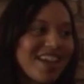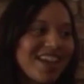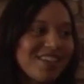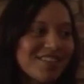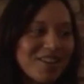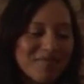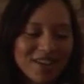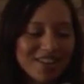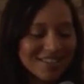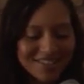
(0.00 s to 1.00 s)
and not
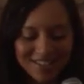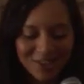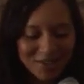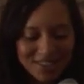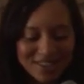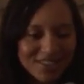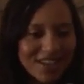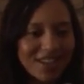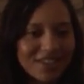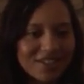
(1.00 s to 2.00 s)
made us, you know, to
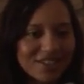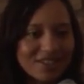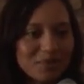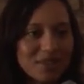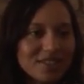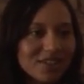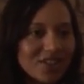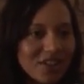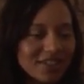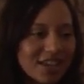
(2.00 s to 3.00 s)
sit and just yeah. be
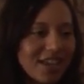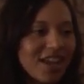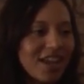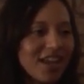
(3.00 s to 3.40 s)
still all day.